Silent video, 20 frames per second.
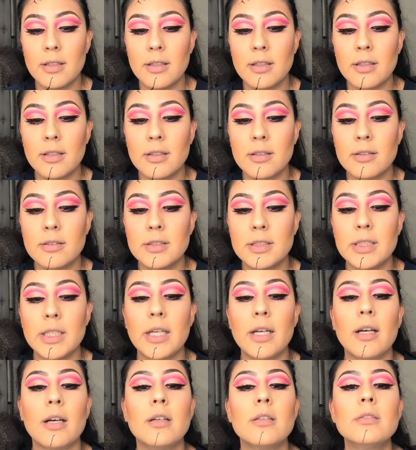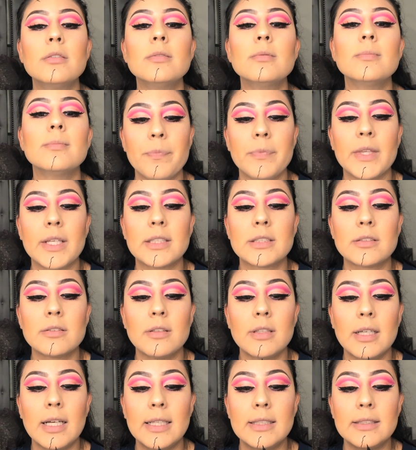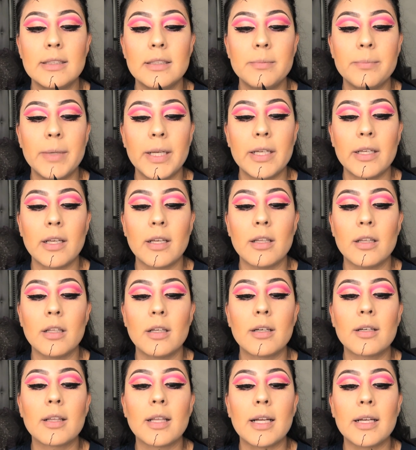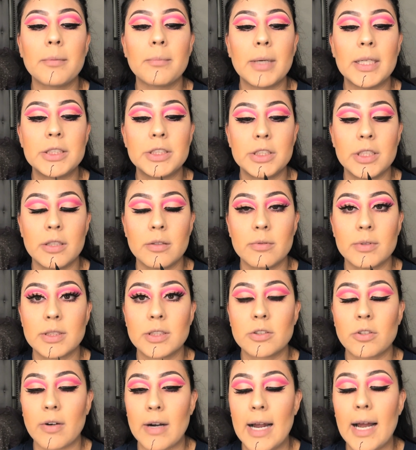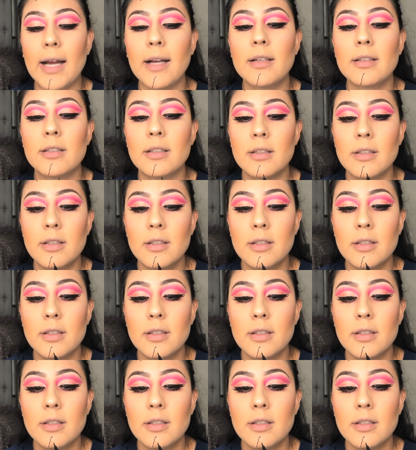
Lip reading: and go down. This one I did make it look like my chin was cracked.